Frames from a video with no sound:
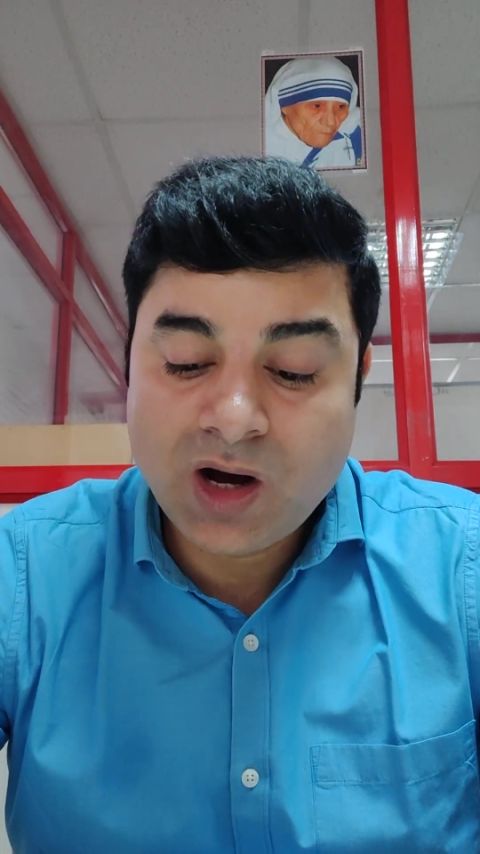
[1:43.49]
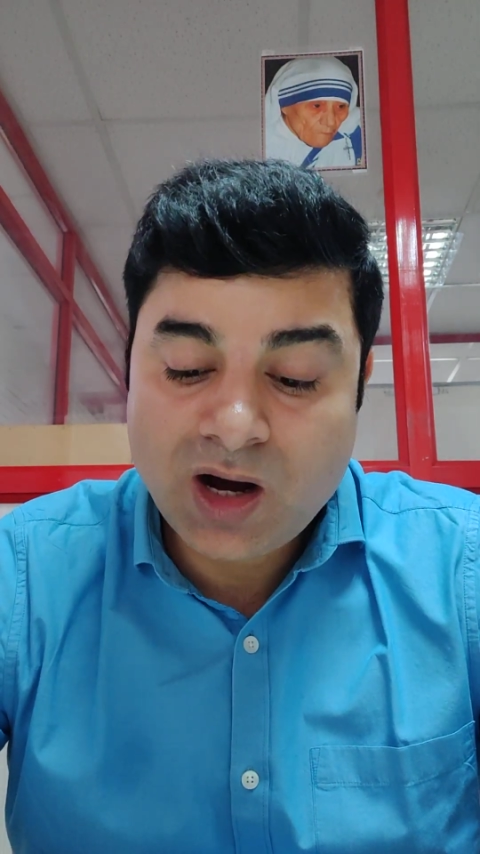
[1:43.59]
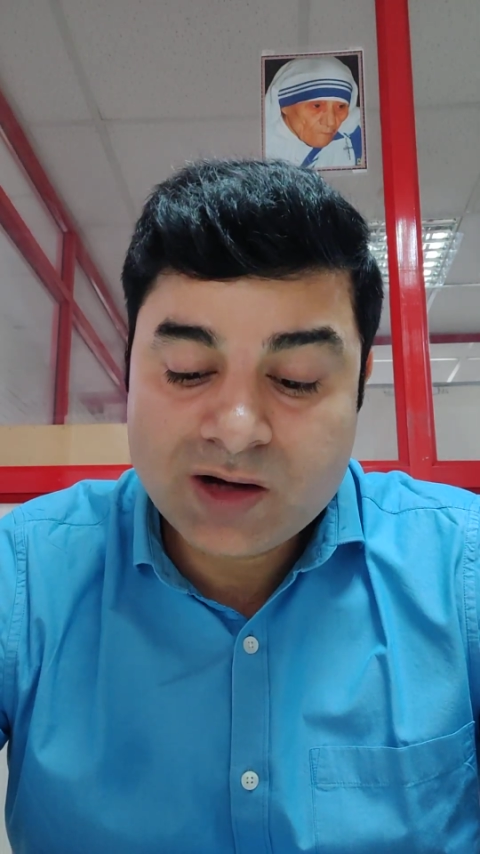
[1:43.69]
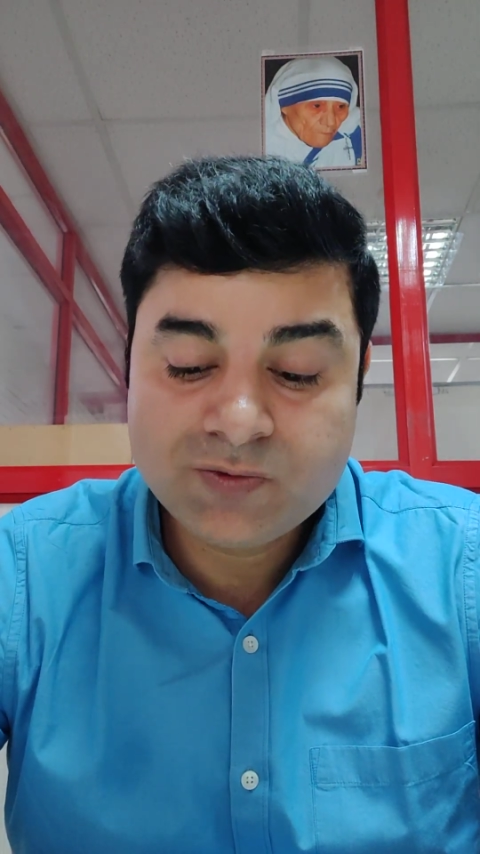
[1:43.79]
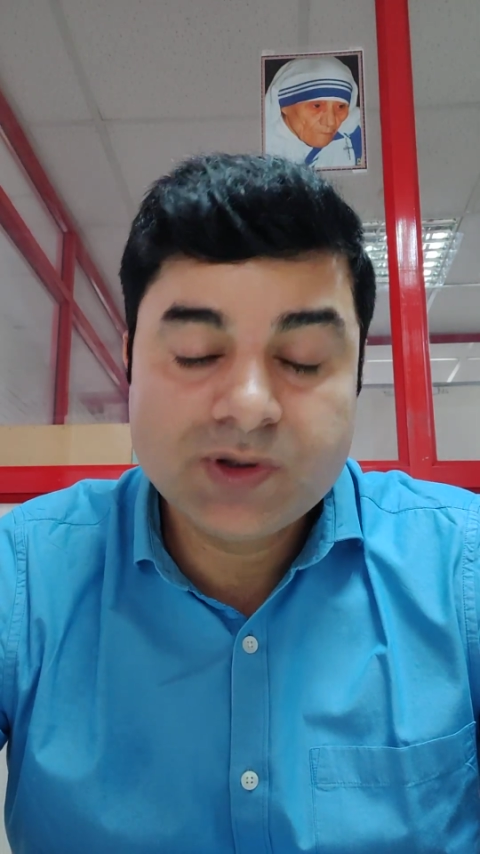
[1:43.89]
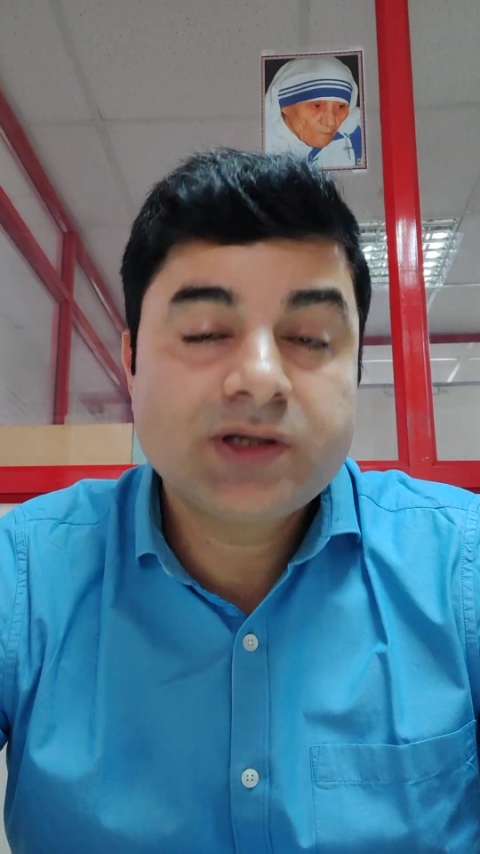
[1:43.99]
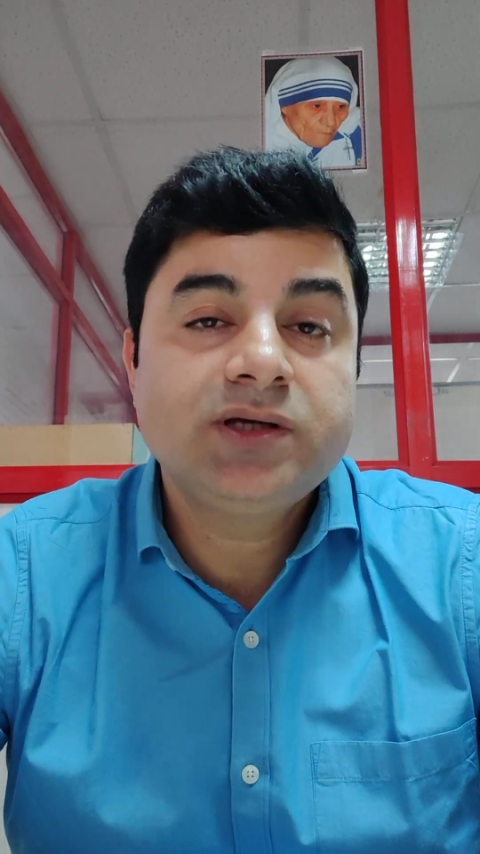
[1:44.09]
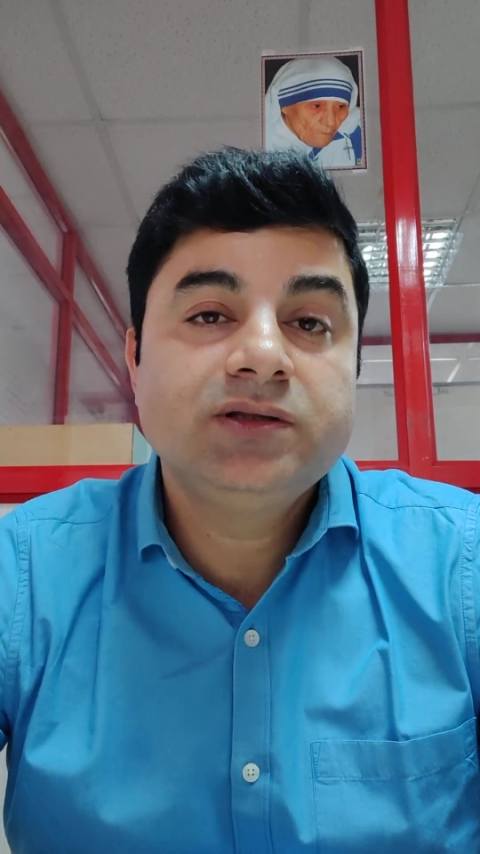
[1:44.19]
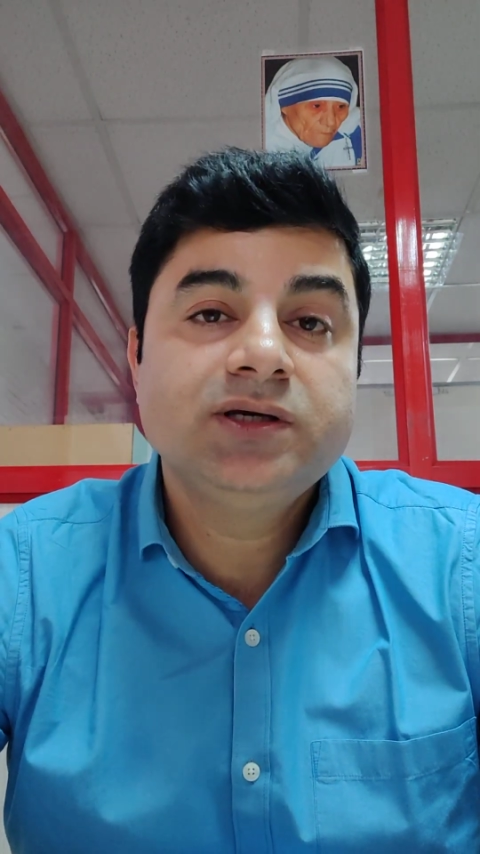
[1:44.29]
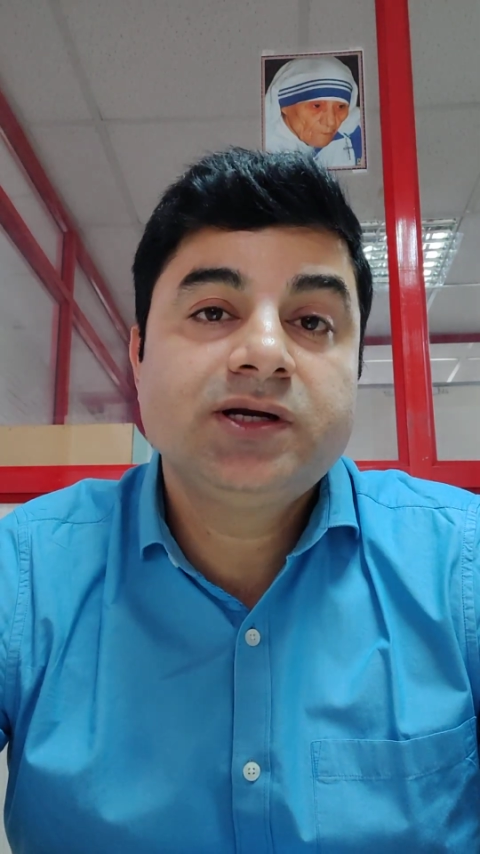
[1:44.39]
are
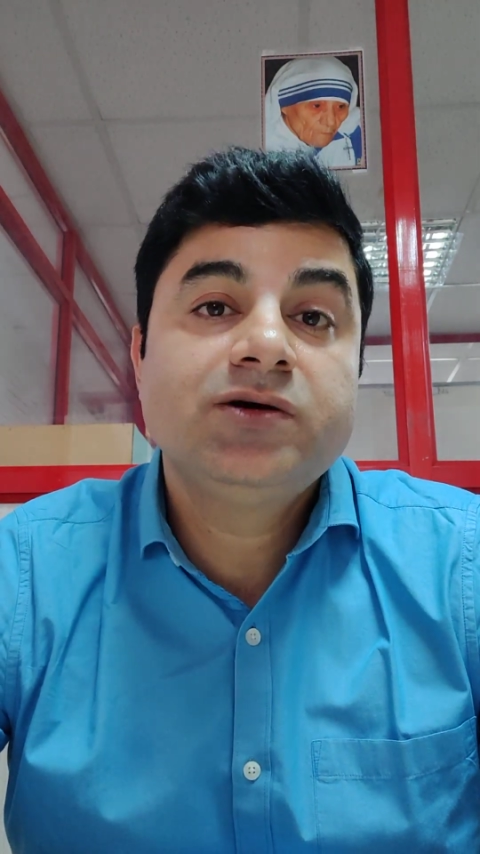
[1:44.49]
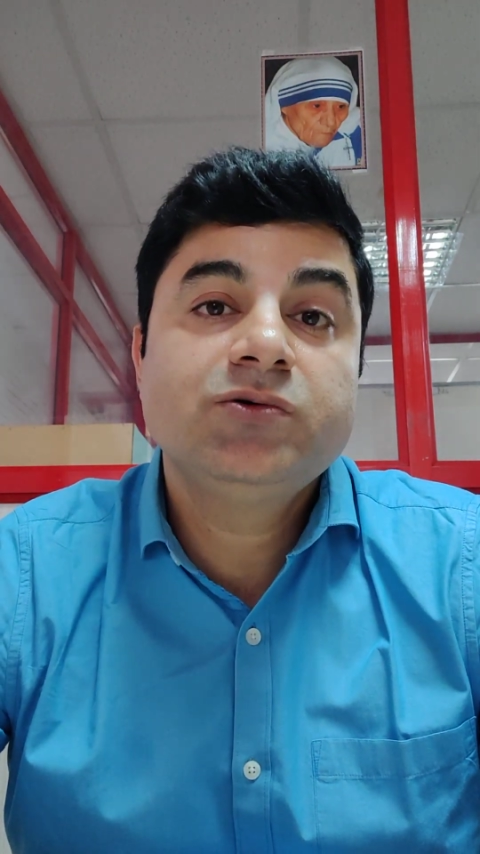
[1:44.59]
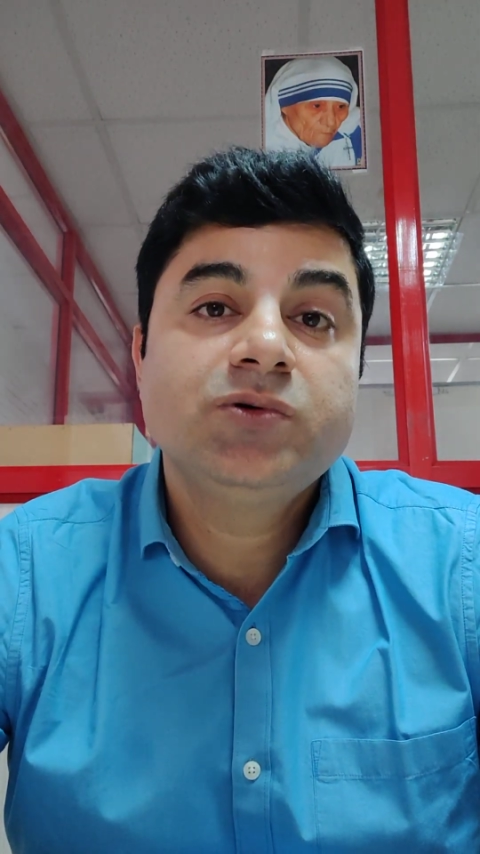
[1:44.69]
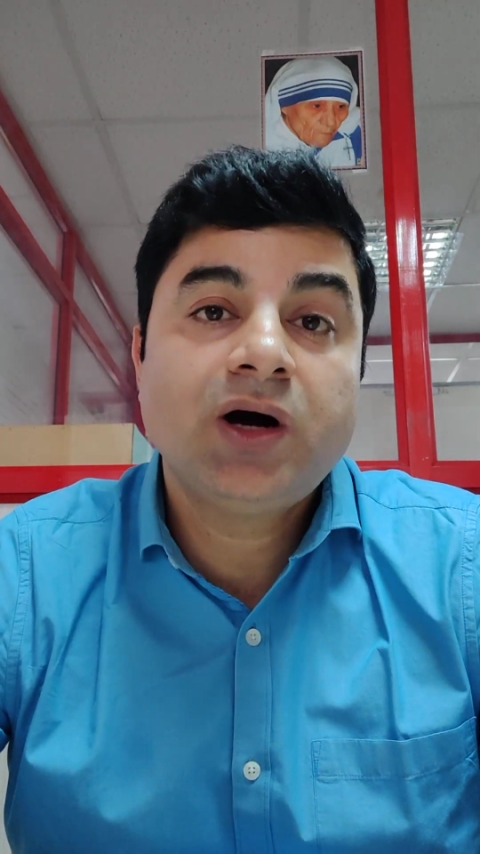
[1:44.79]
working there and who